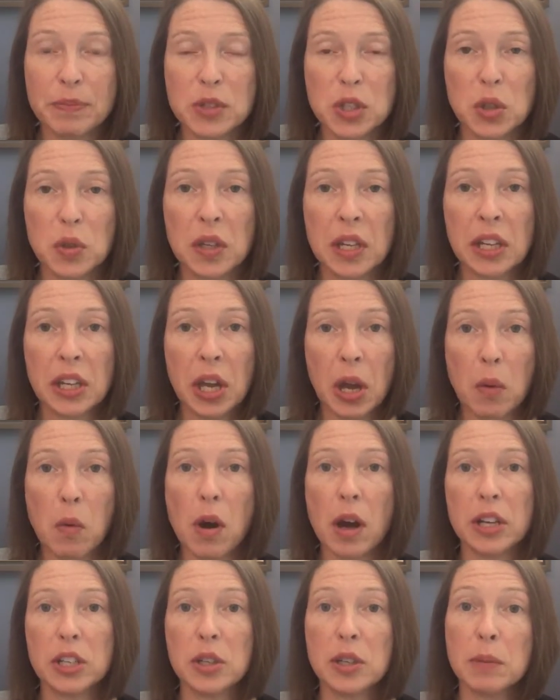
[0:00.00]
So you can go
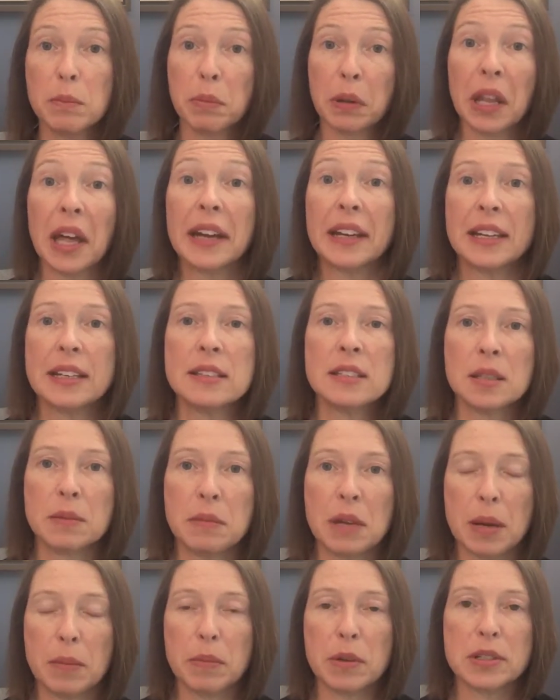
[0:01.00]
on, you can plug in some
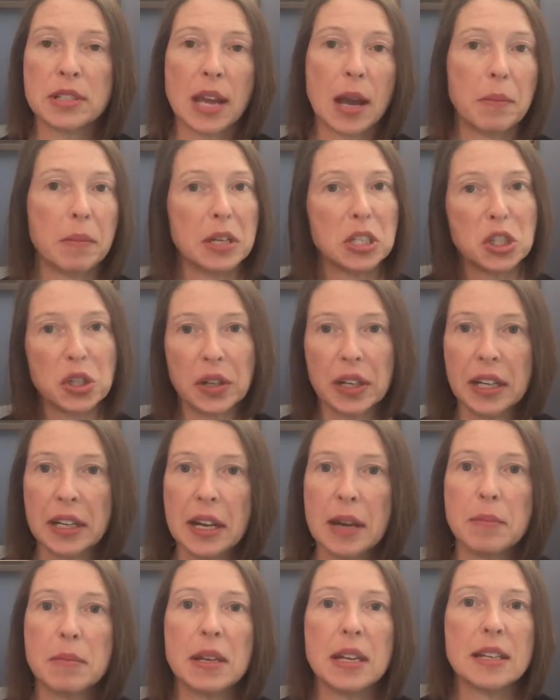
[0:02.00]
numbers, how much your
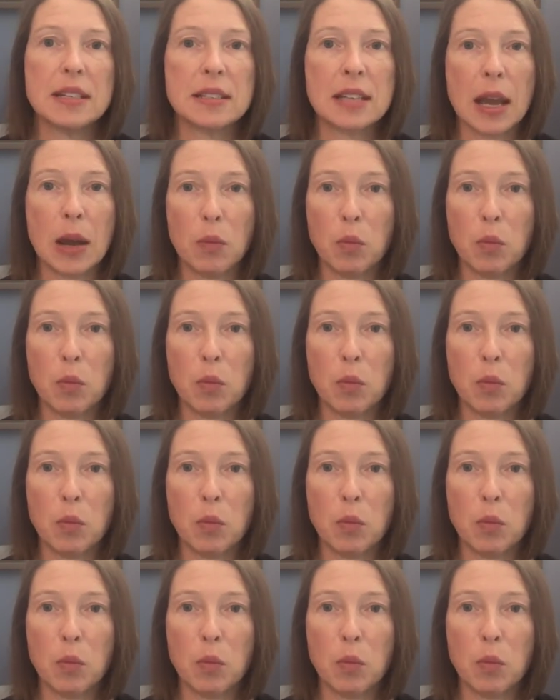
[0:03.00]
income is,